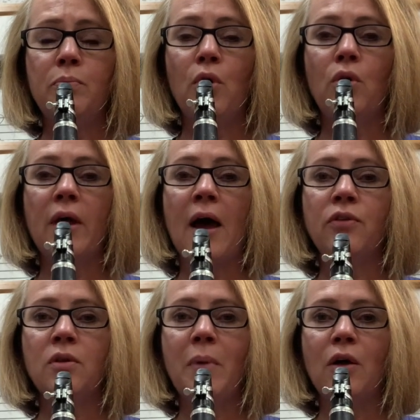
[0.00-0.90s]
pull out
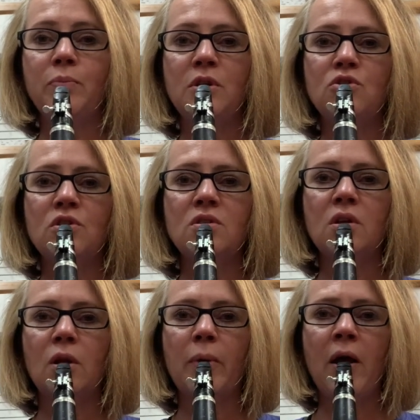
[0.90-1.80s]
the mouthpiece just a
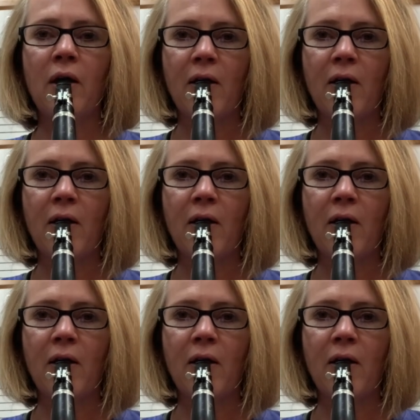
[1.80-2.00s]
little bit